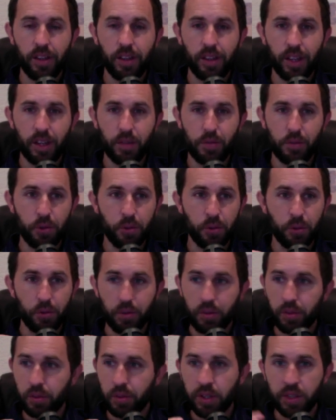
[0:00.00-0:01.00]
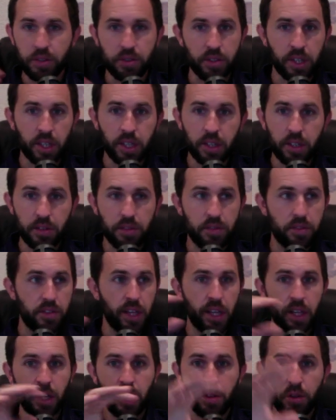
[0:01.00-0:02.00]
If you're listening to
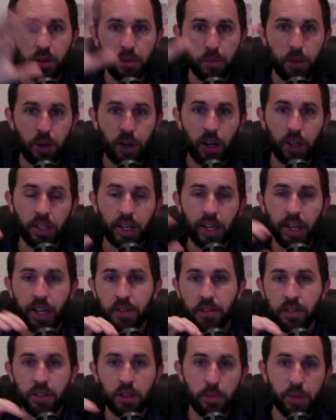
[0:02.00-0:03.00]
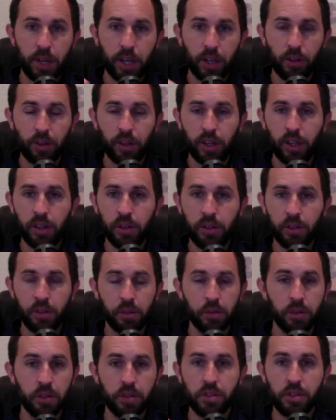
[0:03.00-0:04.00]
10 other podcasts in the background, or
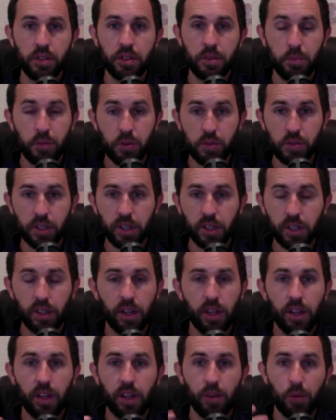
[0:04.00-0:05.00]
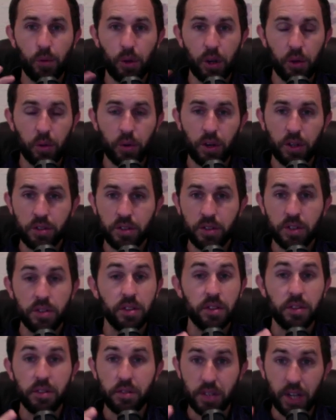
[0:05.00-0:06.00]
you listen to music while you're watching this,
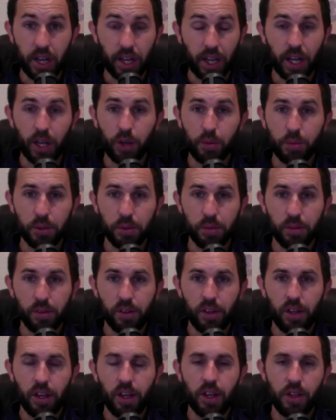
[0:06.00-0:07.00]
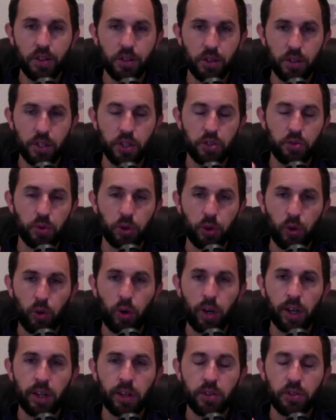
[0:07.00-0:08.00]
it's not going to help you. So this
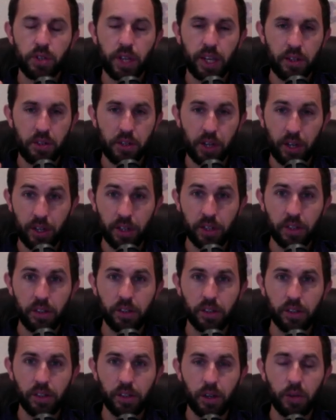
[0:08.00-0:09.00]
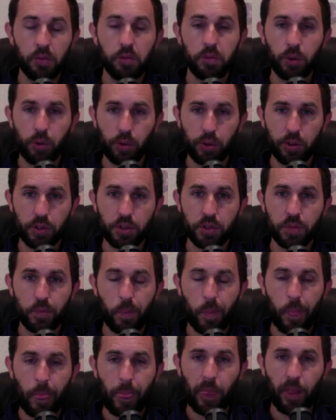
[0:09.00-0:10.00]
requires a ton of focus,
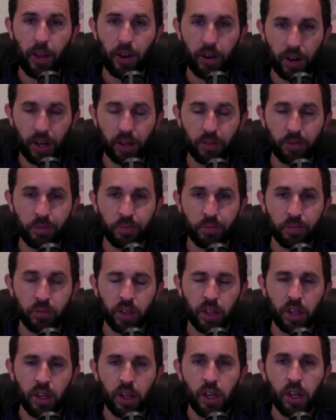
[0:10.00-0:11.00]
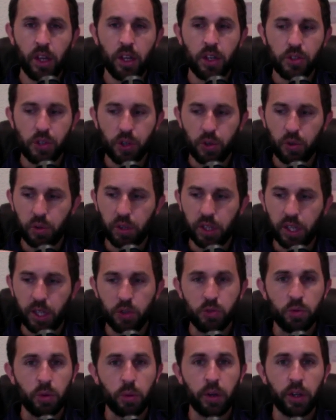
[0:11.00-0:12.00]
all right? So
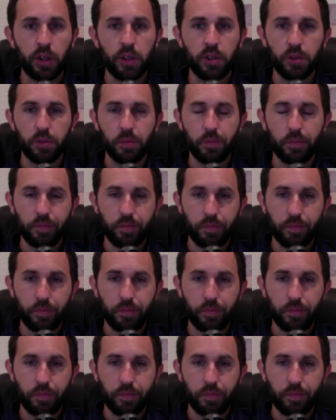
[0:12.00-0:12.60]
here's what we're going to do.